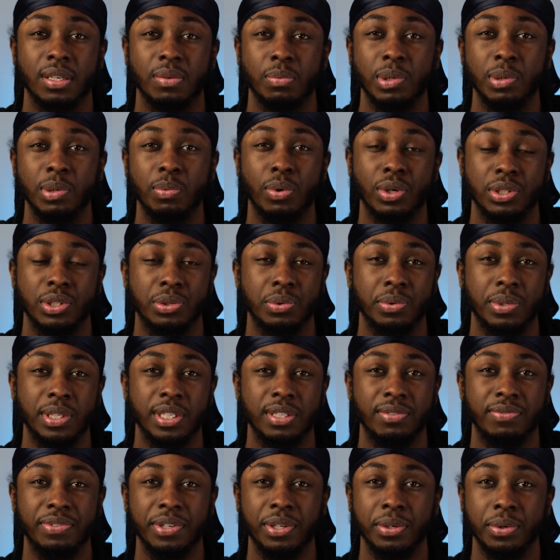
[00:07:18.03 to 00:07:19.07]
We watch all
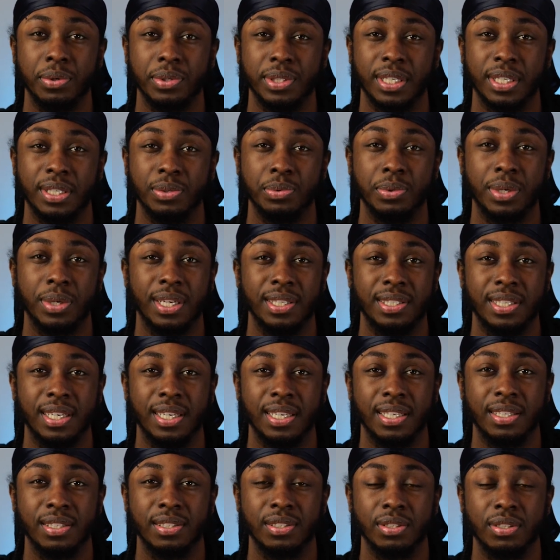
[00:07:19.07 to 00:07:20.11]
these videos and all they say
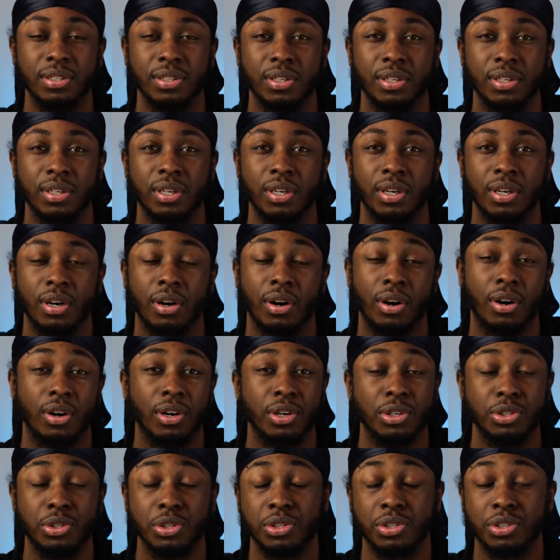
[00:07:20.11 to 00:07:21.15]
is,
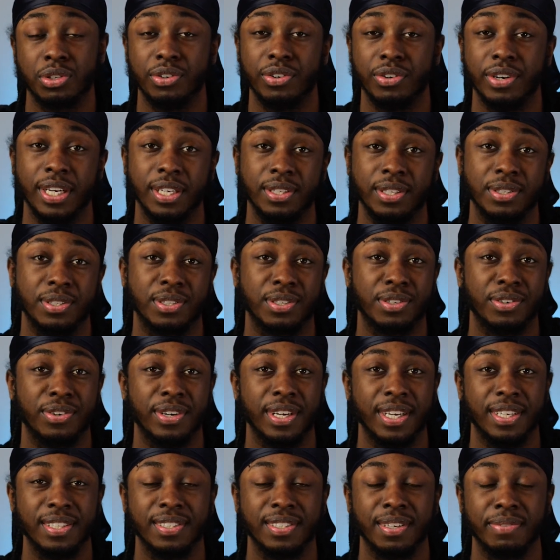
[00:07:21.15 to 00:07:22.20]
oh, just create,
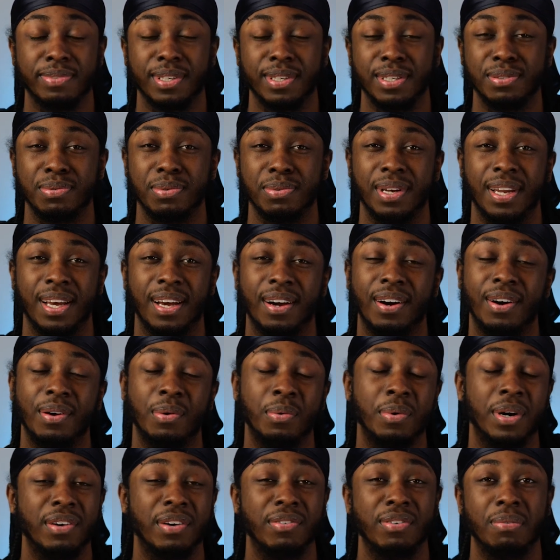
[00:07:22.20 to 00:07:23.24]
and sometimes we're like, oh,
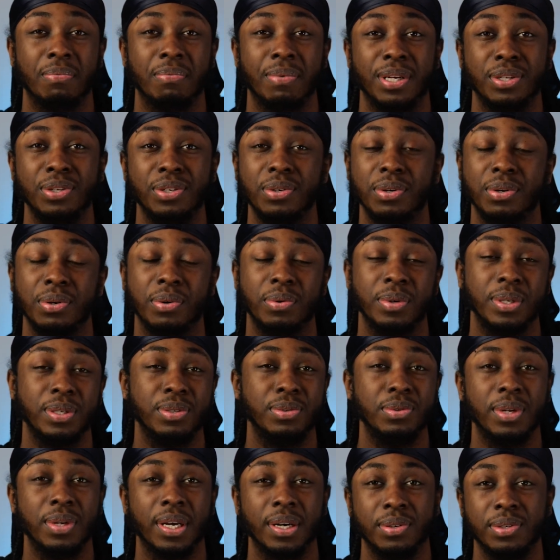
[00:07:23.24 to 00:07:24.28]
whatever, man, you can only
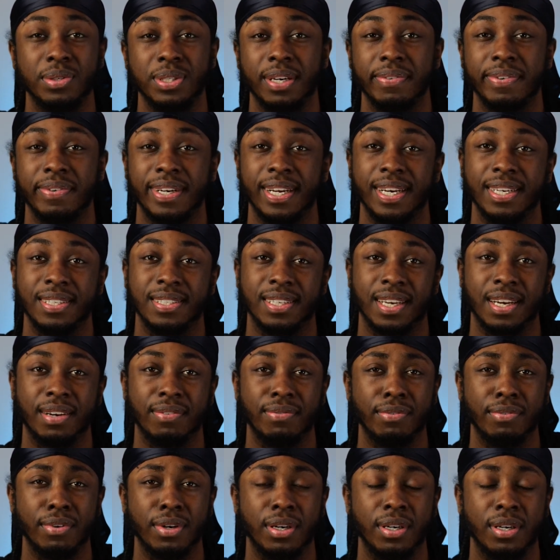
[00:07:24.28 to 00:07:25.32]
do that because you have a nice
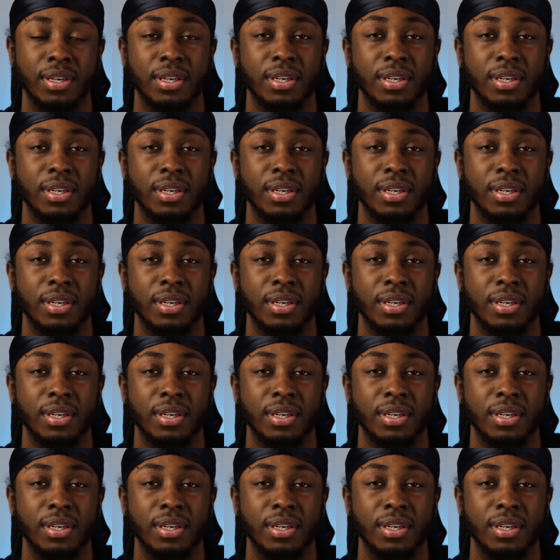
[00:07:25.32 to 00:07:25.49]
camera.